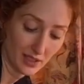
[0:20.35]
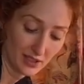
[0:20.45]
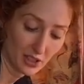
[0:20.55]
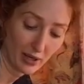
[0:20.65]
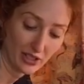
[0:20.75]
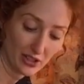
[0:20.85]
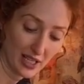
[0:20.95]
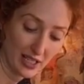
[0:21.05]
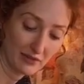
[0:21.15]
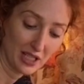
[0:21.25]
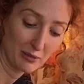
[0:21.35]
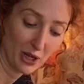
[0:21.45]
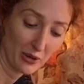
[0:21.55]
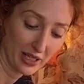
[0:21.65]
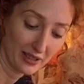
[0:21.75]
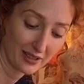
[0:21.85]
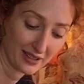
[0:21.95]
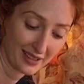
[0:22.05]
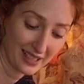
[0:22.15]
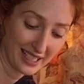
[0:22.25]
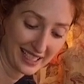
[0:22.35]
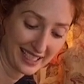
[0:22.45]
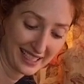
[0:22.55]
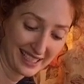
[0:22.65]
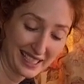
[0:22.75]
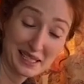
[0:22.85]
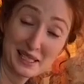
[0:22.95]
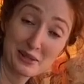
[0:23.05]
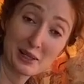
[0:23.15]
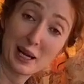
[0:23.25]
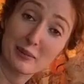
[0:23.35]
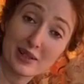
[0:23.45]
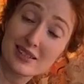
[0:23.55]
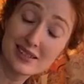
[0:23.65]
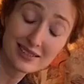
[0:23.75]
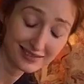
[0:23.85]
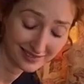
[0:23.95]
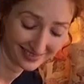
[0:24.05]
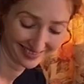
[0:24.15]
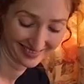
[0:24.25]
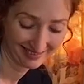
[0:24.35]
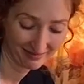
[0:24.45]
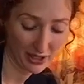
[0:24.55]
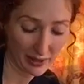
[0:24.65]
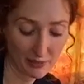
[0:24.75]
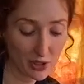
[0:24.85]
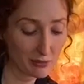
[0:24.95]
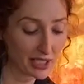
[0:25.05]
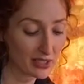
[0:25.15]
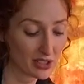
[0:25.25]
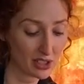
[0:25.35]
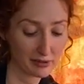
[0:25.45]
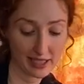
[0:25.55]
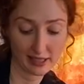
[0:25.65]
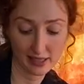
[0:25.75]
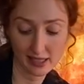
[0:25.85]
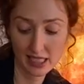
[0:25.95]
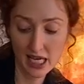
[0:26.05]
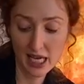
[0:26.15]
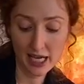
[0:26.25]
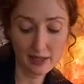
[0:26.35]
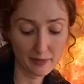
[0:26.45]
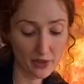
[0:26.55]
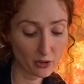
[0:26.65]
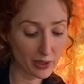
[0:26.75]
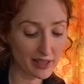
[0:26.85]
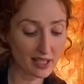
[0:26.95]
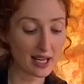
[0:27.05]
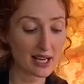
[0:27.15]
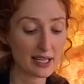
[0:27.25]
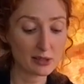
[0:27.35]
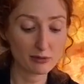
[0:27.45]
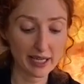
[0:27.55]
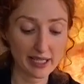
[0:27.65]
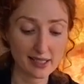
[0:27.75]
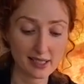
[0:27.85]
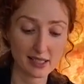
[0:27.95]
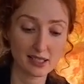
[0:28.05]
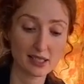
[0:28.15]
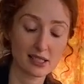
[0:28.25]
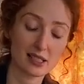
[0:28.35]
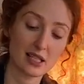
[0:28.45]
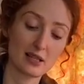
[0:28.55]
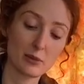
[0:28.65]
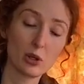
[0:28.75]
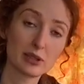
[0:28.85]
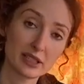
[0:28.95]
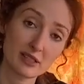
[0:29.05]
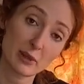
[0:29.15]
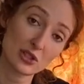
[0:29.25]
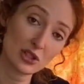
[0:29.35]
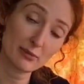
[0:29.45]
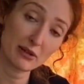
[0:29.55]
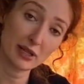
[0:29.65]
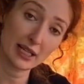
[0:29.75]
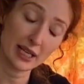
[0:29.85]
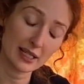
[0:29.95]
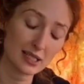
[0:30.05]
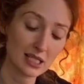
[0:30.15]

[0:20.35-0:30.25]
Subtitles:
So I just kind of keep going and see what happens. Okay, so I'm ready to start raising this. The way that I raise is holding a sponge in my right hand.